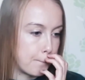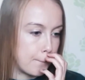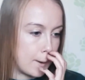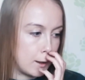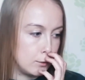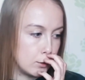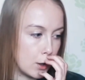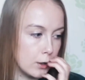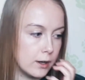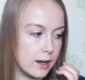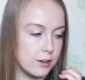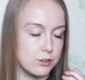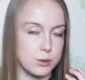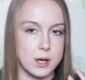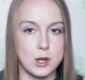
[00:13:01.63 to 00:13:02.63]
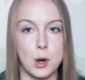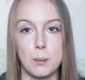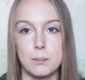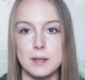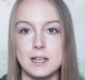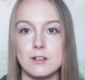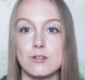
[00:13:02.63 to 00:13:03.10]
as long as you are not
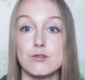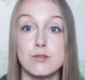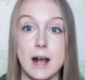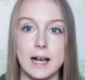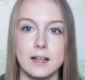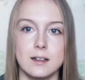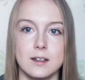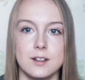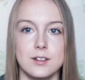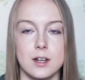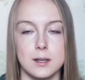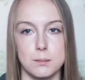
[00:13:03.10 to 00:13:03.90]
being reckless and